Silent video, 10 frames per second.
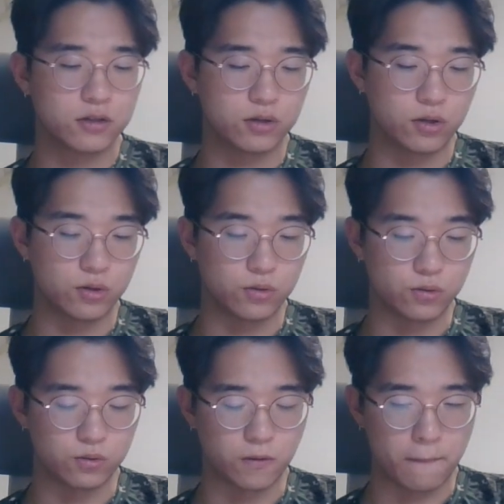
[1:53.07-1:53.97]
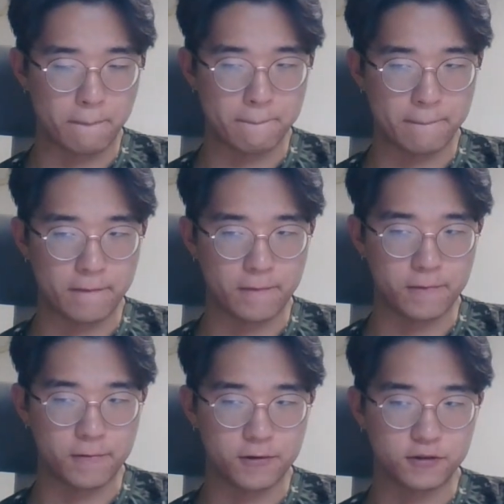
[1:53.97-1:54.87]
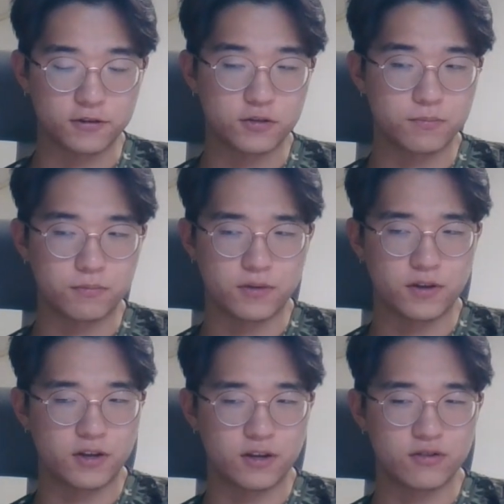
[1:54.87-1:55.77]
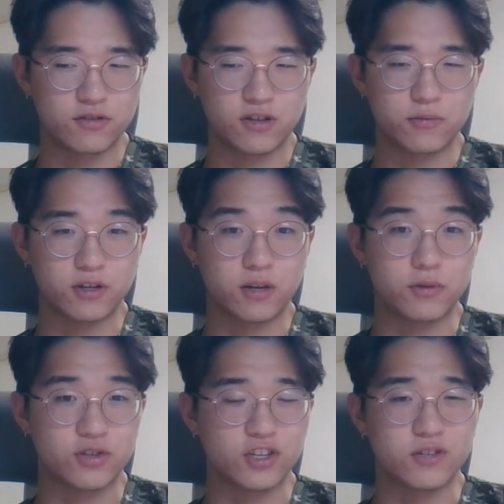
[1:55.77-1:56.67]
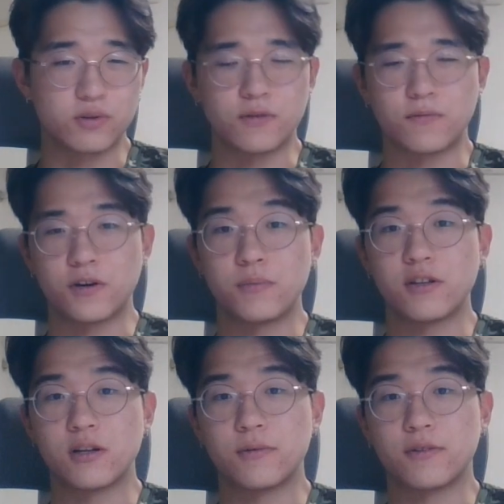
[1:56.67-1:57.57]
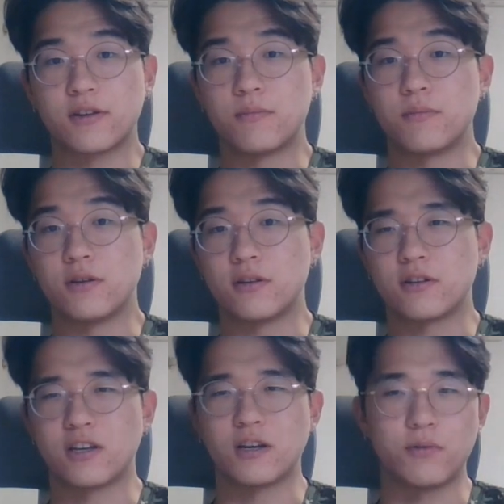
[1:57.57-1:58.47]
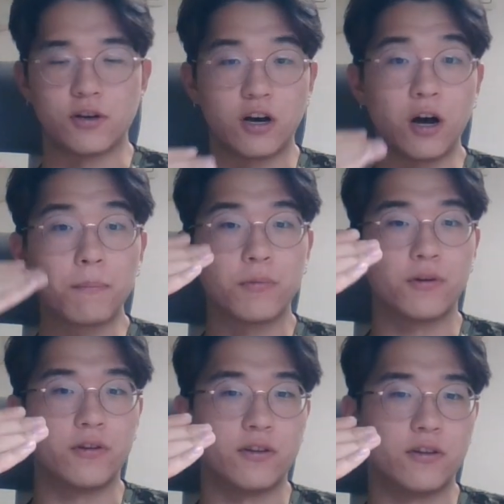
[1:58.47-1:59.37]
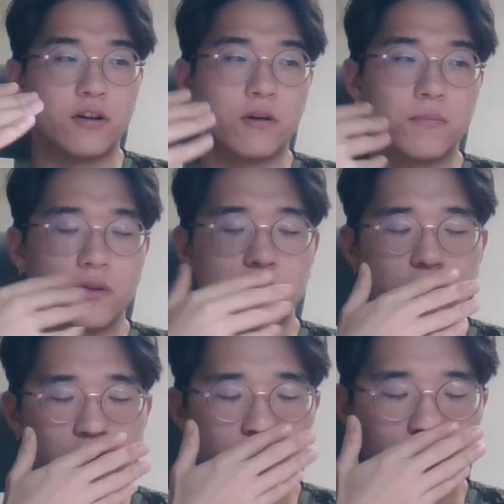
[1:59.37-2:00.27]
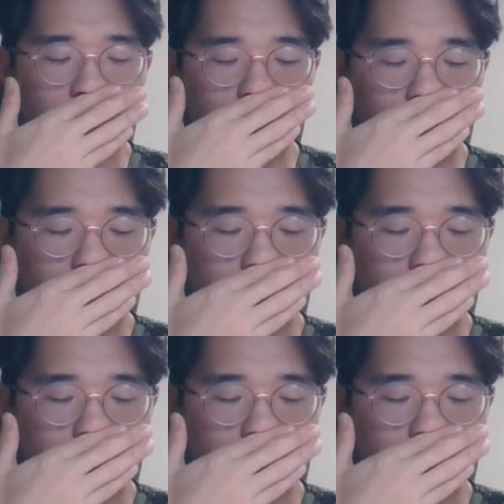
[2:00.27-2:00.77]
So the conduction energy level can be changed, but the Fermi levels can be up in the